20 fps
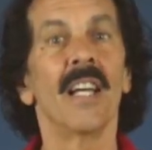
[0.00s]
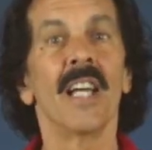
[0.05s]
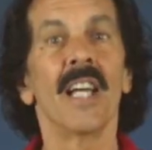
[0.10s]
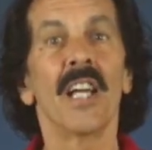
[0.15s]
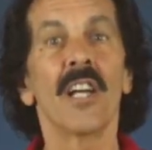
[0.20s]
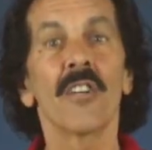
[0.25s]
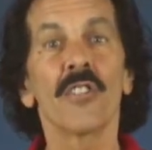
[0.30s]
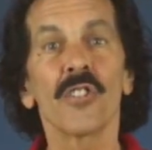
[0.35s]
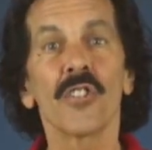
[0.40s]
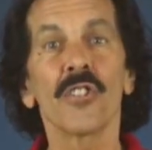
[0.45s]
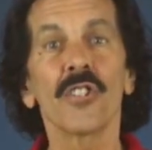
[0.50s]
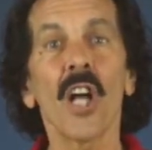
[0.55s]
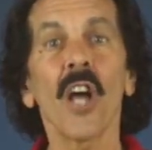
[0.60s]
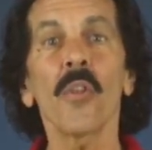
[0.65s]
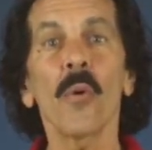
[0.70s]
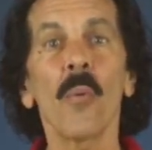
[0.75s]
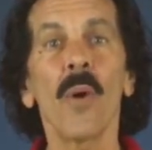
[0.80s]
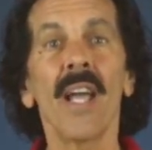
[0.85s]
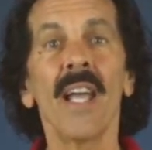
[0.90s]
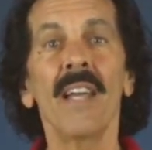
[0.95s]
Here's
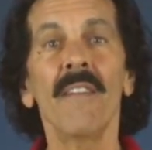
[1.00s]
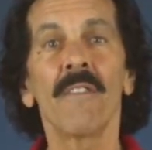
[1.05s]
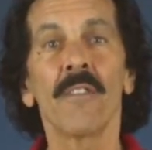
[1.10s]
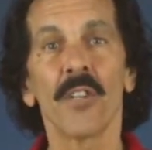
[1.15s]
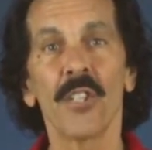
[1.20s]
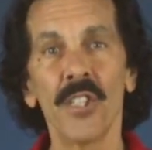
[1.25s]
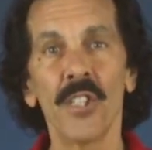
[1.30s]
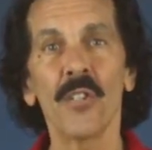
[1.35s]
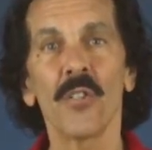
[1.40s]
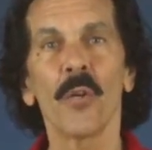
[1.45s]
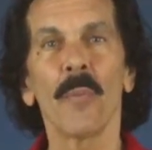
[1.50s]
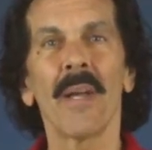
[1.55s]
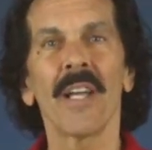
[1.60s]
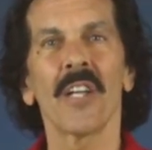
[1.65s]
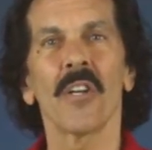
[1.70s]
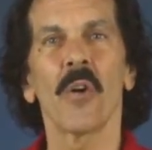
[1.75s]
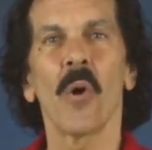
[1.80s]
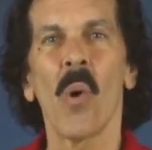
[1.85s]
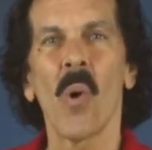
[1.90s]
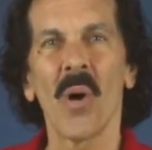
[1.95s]
another way for you to make
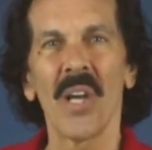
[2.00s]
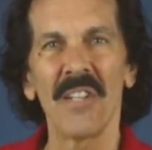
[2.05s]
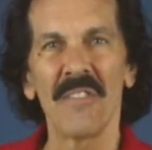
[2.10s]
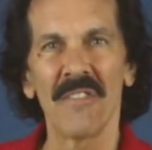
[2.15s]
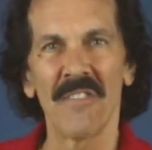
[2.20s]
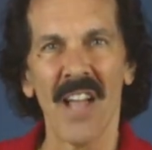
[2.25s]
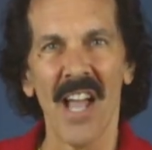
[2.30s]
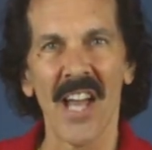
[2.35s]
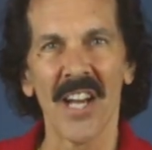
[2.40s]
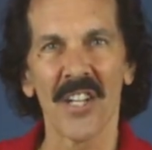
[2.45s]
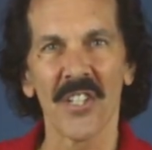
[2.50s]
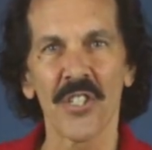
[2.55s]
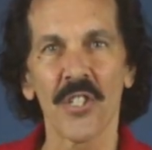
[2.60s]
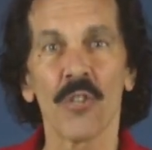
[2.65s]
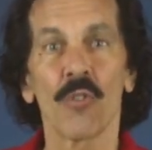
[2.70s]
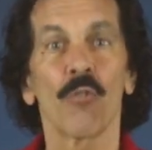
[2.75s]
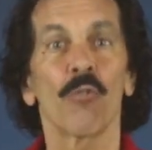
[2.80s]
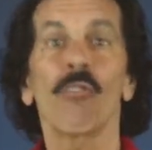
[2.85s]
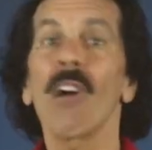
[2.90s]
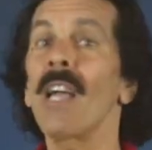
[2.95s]
a coin vanish
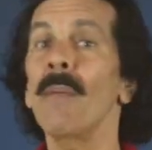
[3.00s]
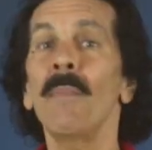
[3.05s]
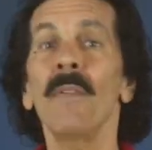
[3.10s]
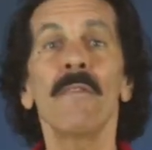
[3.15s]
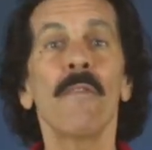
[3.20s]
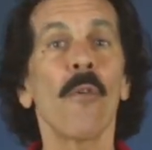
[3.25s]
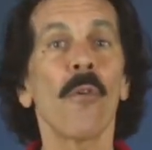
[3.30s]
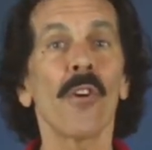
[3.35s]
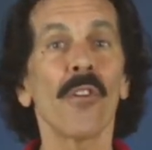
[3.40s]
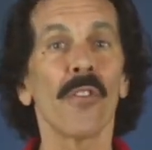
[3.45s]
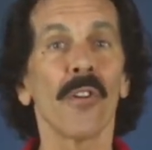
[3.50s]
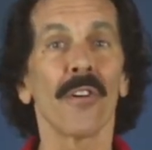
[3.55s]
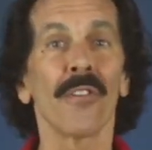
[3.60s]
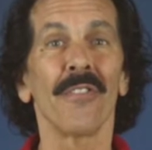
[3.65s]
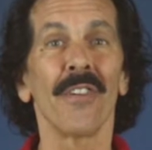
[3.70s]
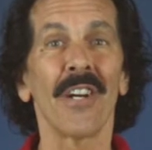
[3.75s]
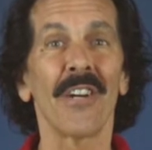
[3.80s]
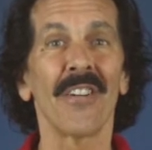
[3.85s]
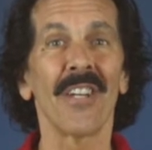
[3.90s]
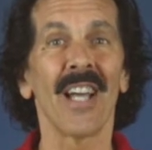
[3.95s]
right before their
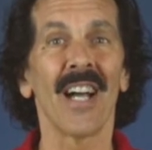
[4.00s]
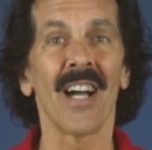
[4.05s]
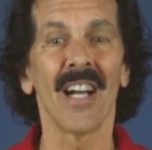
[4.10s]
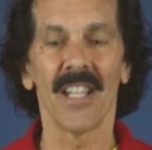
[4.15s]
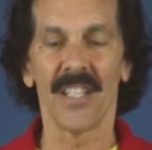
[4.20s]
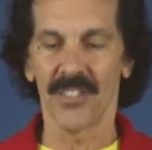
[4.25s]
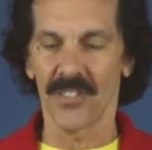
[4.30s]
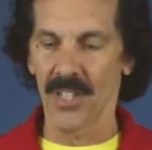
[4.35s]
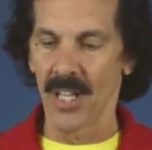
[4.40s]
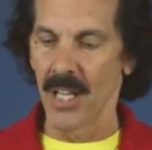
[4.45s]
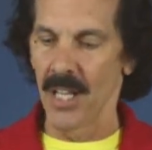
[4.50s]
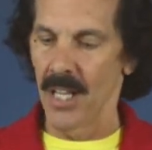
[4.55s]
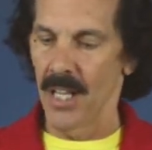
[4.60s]
very eyes.